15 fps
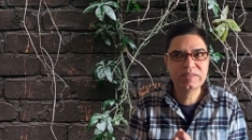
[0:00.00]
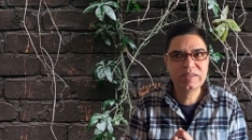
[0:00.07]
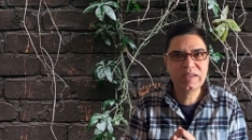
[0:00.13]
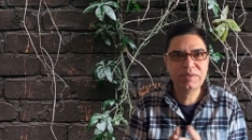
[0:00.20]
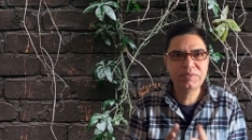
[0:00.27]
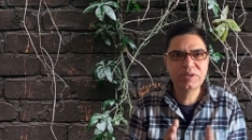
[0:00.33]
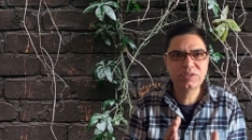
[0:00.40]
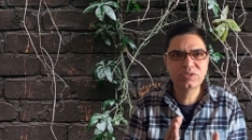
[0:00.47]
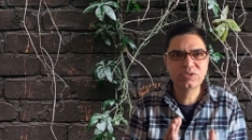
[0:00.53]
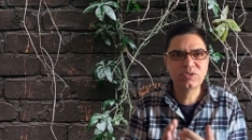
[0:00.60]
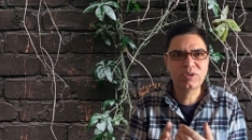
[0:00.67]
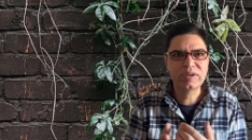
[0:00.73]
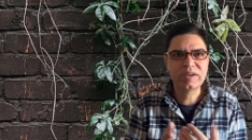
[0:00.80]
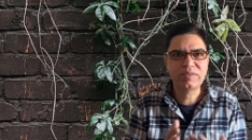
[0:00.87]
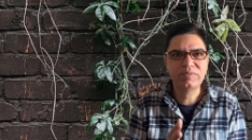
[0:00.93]
the evidence is
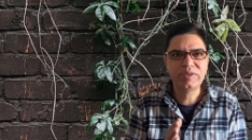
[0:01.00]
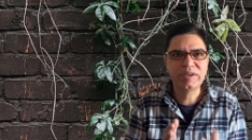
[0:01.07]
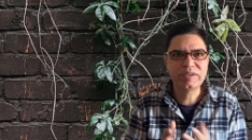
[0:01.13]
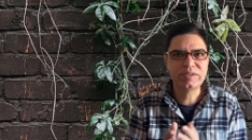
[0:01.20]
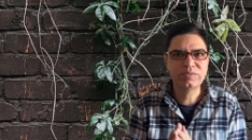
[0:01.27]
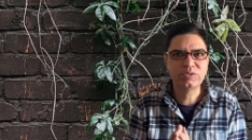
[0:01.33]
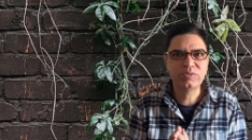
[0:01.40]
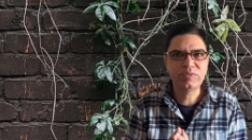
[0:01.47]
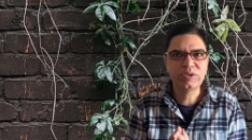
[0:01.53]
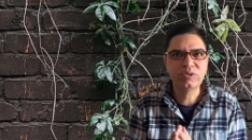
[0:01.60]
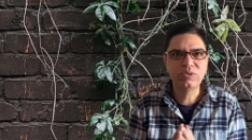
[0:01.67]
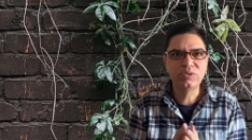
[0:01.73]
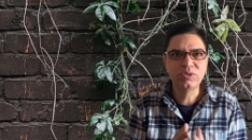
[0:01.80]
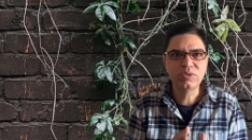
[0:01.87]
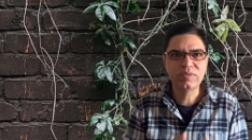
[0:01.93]
not definitive, so we
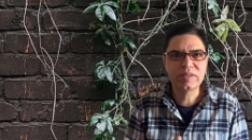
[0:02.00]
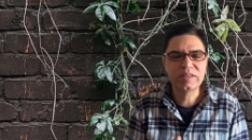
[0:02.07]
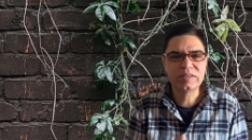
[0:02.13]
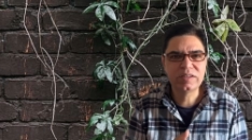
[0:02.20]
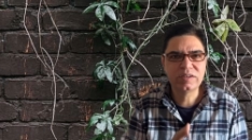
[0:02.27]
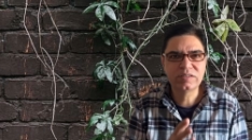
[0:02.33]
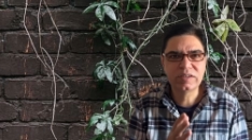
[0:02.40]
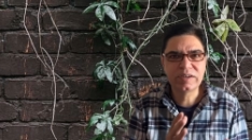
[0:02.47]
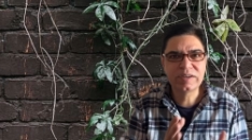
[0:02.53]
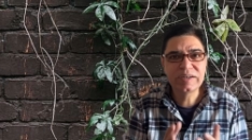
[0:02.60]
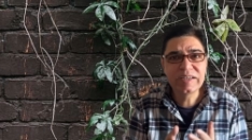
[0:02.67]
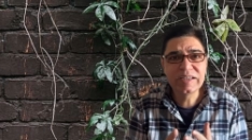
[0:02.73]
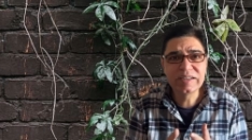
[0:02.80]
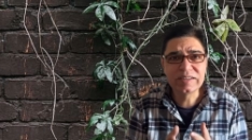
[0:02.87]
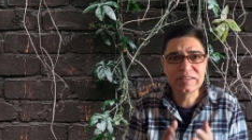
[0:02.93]
don't know whether there is a
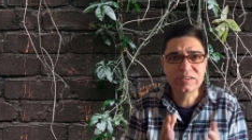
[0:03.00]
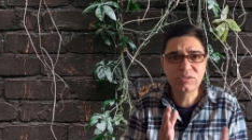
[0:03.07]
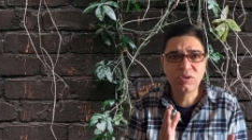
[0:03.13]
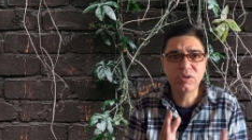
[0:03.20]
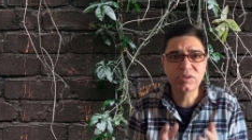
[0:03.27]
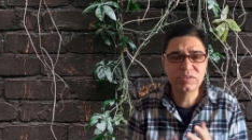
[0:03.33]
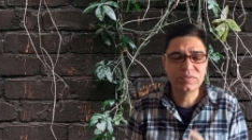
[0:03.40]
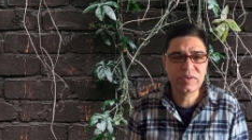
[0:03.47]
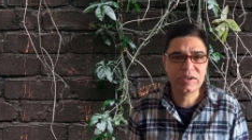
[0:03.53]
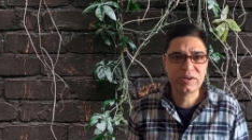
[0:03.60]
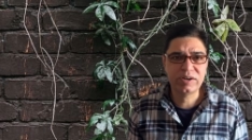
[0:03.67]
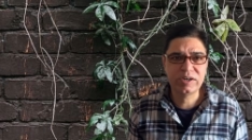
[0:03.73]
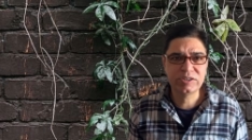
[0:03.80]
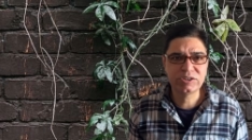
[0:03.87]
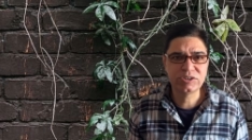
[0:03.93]
real cause-effect
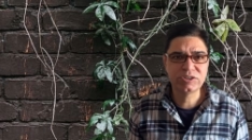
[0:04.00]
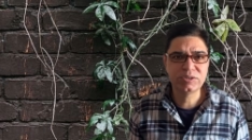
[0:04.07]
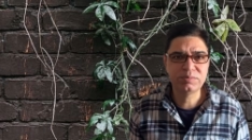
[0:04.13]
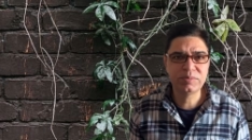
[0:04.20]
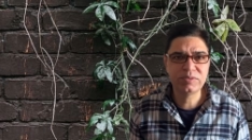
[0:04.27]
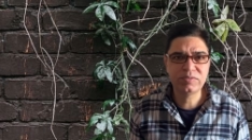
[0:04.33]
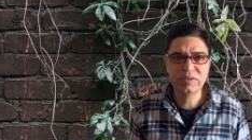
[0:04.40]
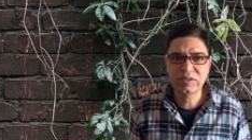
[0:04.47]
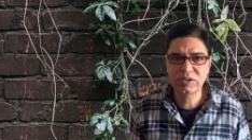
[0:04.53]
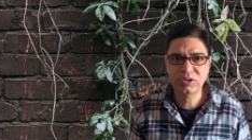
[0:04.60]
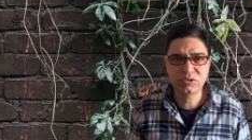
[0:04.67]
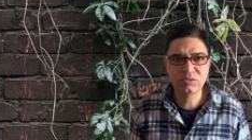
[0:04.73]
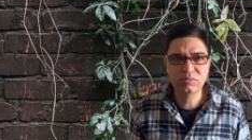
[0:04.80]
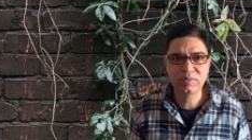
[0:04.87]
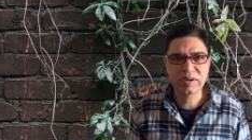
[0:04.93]
relationship between the
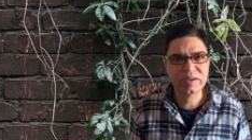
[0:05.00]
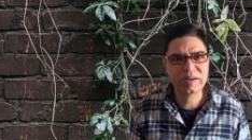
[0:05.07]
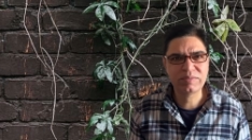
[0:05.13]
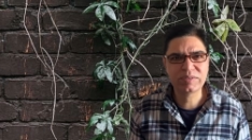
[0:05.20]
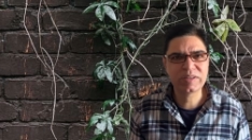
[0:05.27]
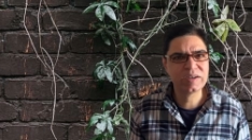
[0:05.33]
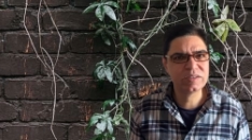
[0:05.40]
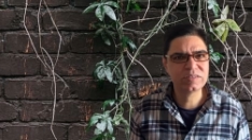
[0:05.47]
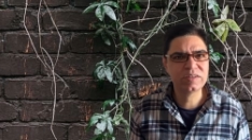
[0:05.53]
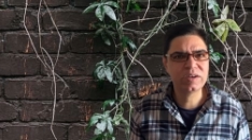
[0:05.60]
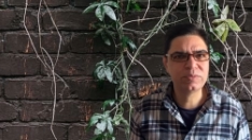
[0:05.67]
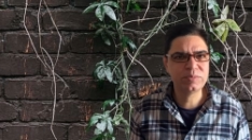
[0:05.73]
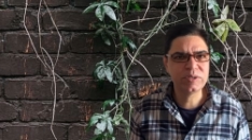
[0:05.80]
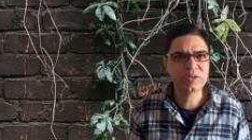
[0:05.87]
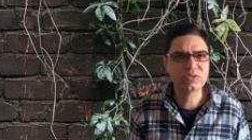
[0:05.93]
two, but nevertheless, there
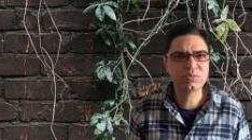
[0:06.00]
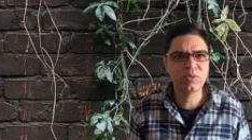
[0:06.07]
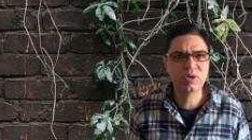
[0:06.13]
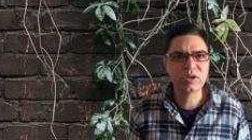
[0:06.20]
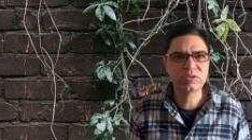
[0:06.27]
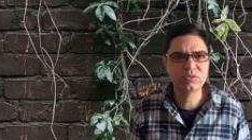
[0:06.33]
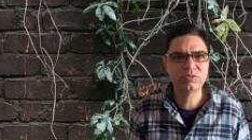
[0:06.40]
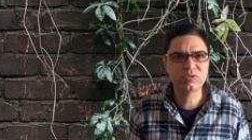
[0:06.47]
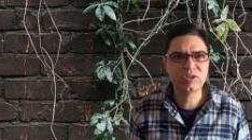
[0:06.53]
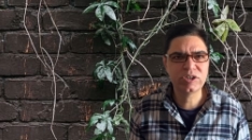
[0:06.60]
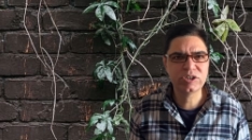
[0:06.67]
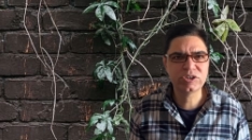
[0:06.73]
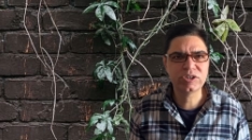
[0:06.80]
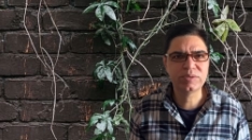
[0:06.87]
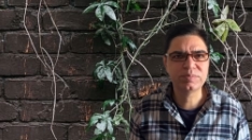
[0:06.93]
has been a small
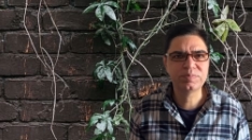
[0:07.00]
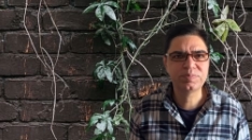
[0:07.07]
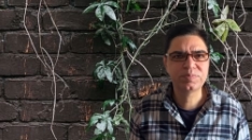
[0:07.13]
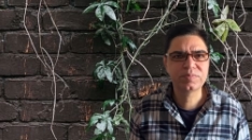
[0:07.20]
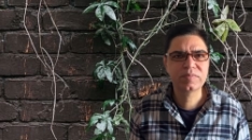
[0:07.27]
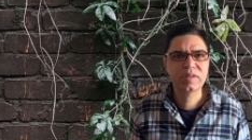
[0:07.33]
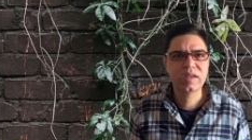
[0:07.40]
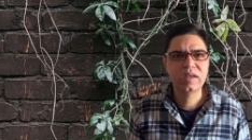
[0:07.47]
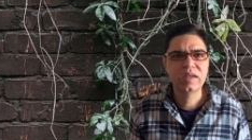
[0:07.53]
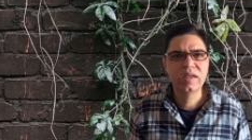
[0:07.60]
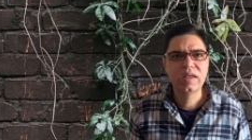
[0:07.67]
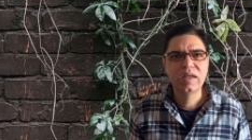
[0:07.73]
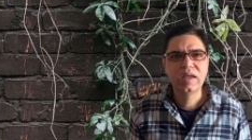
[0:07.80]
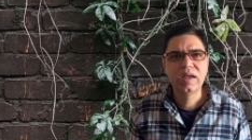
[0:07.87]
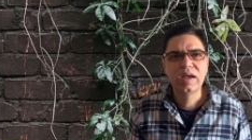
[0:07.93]
association.
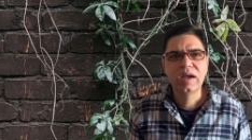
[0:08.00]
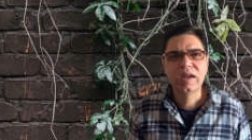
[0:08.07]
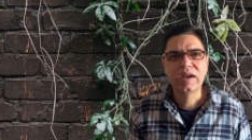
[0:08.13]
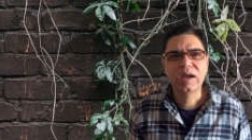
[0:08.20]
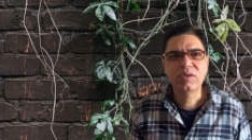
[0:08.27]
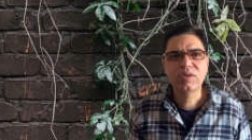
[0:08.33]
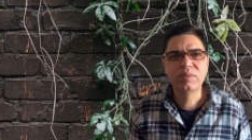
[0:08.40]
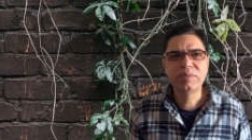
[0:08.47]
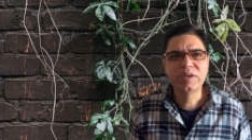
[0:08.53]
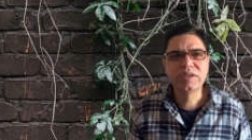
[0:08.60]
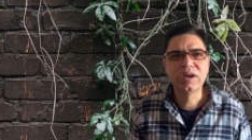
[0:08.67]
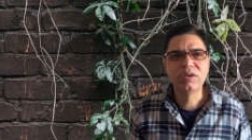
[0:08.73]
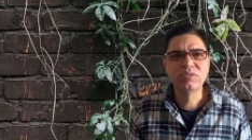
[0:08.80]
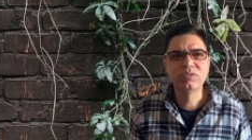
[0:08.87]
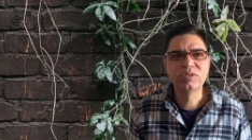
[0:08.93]
Now, coming
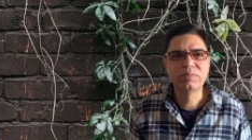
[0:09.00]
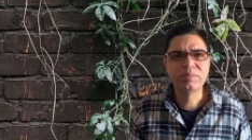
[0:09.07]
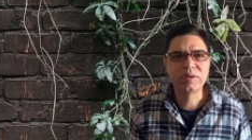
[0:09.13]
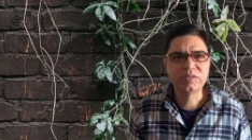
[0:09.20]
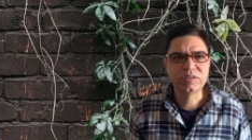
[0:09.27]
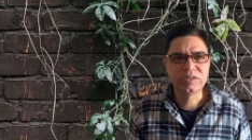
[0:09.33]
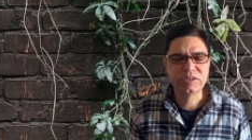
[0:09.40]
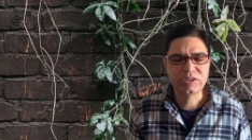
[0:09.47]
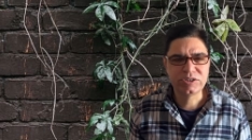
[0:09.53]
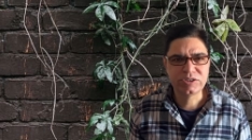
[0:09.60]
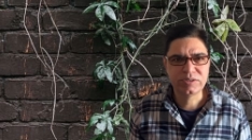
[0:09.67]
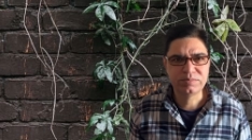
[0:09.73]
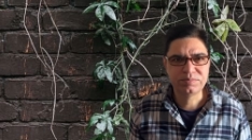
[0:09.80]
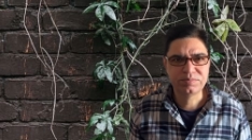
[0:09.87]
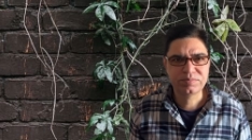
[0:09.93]
down to the
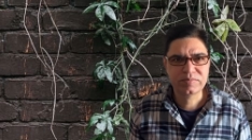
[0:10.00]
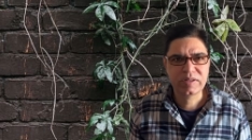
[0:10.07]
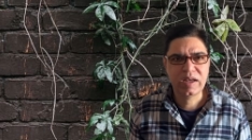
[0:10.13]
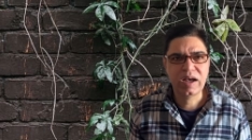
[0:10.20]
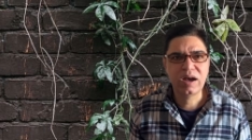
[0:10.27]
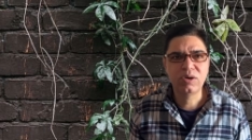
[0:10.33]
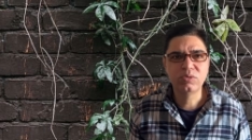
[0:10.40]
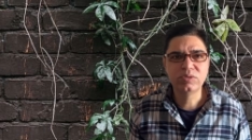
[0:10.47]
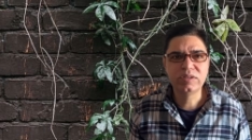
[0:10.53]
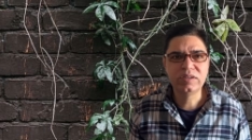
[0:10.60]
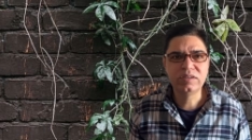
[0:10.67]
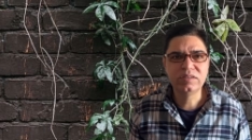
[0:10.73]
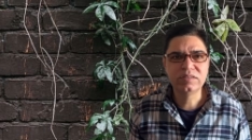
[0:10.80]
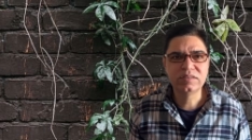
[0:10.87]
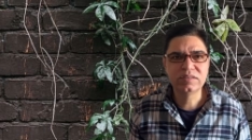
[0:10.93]
presentation, how
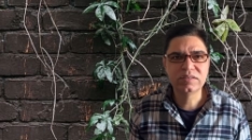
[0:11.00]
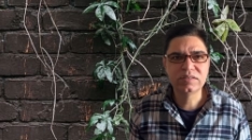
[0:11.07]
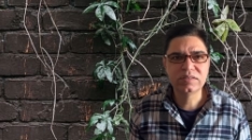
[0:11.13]
these